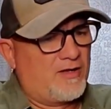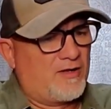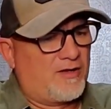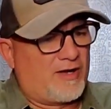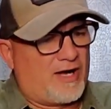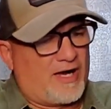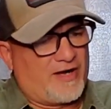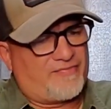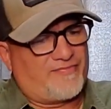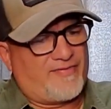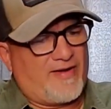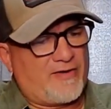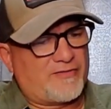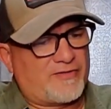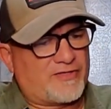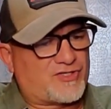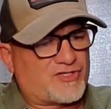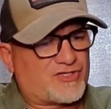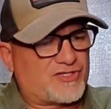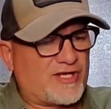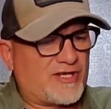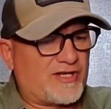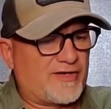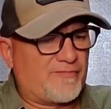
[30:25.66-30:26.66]
I found a
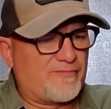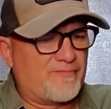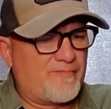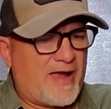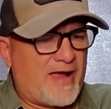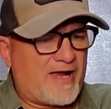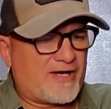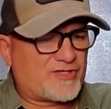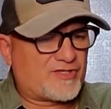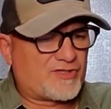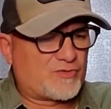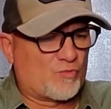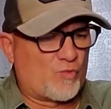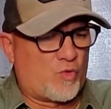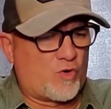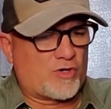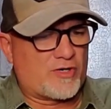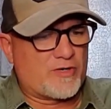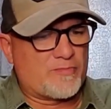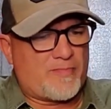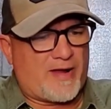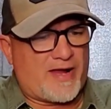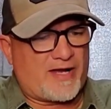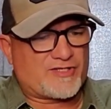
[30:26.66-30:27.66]
set of
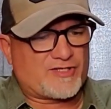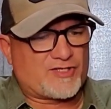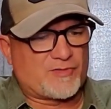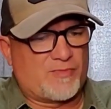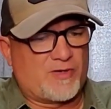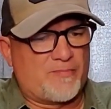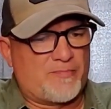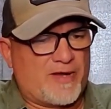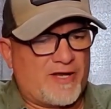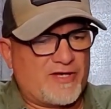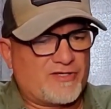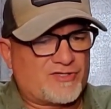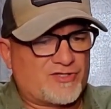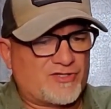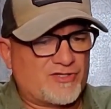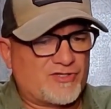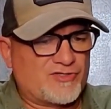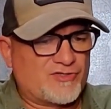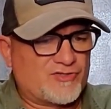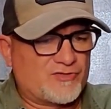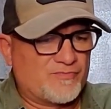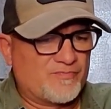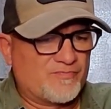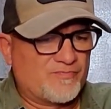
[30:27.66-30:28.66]
Warren Maxima
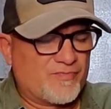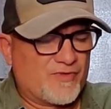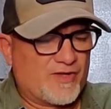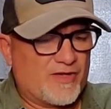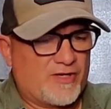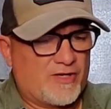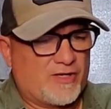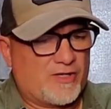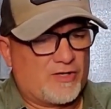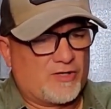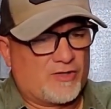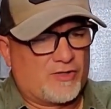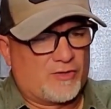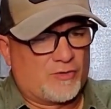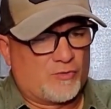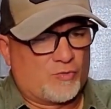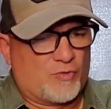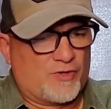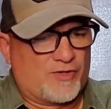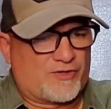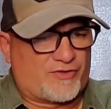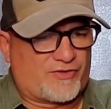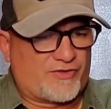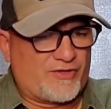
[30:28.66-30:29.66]
bases
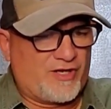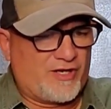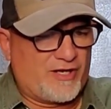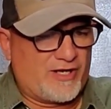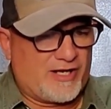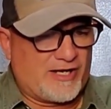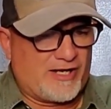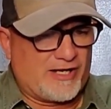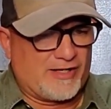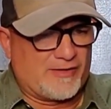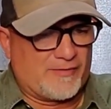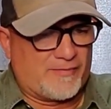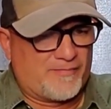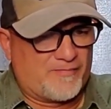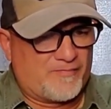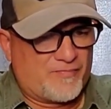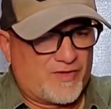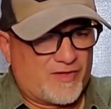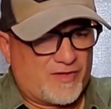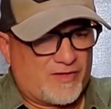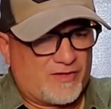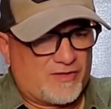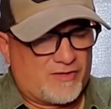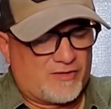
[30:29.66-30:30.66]
with the
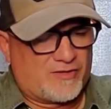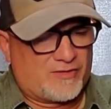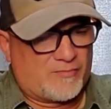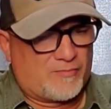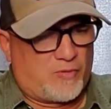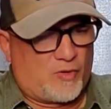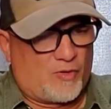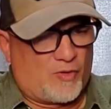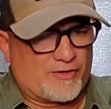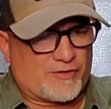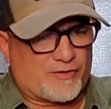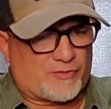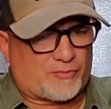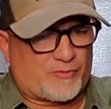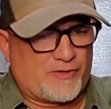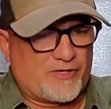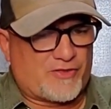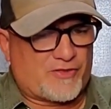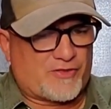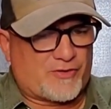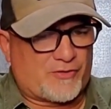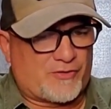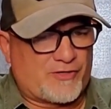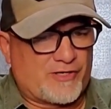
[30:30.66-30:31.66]

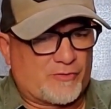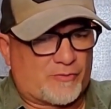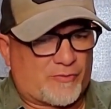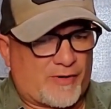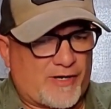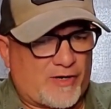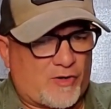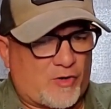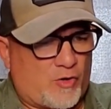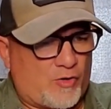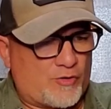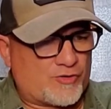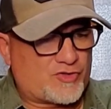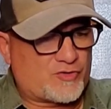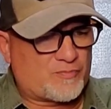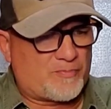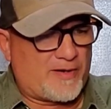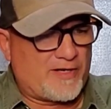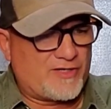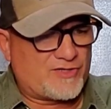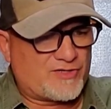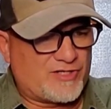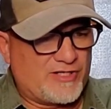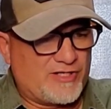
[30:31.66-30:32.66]
.330 rear hole
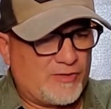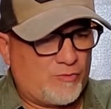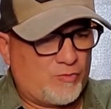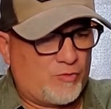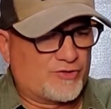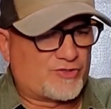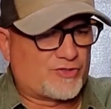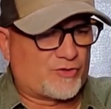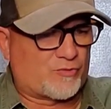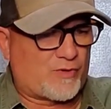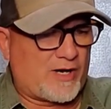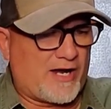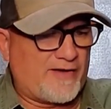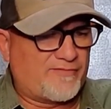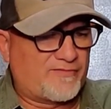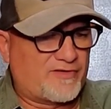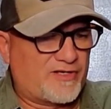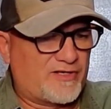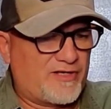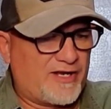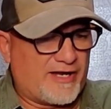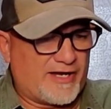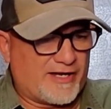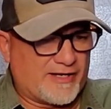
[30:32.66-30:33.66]
spacing, which arrived
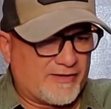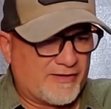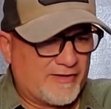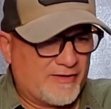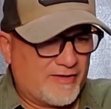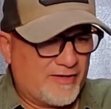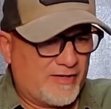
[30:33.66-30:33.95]
today.